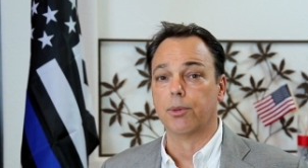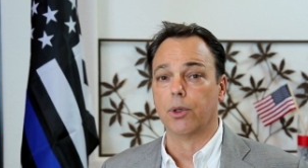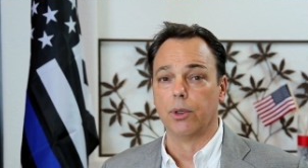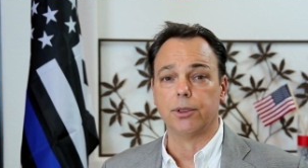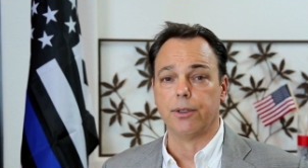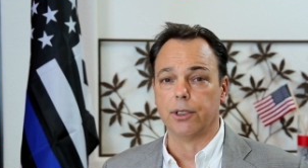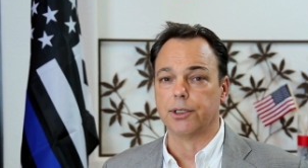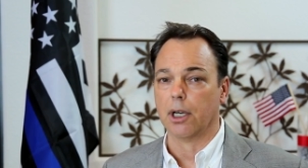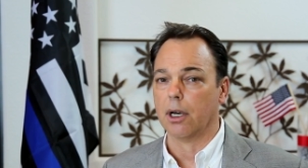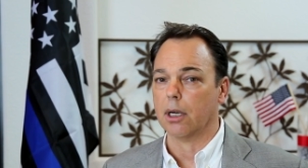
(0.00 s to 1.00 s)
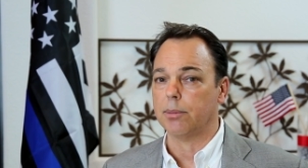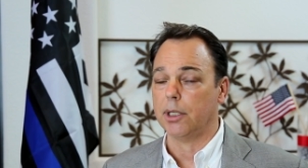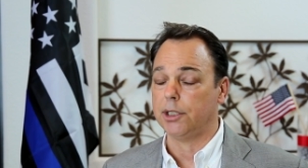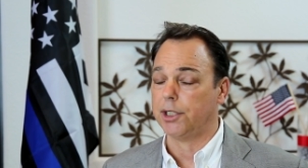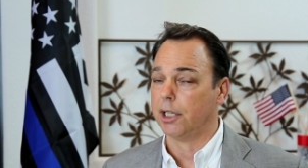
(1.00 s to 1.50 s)
approached their job.
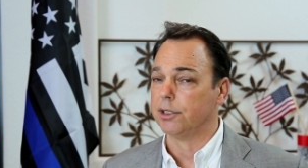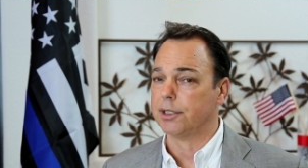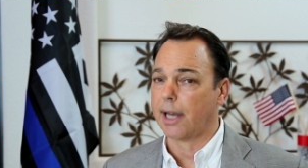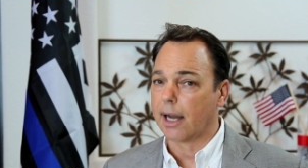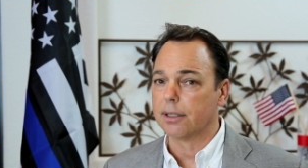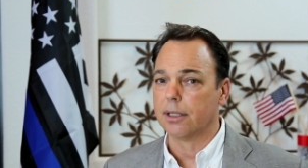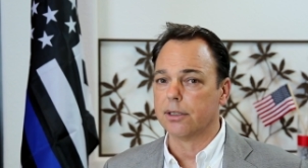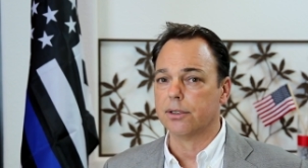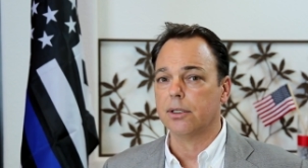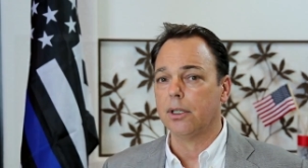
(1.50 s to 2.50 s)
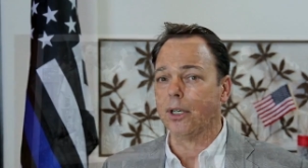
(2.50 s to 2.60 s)
It changed tactics,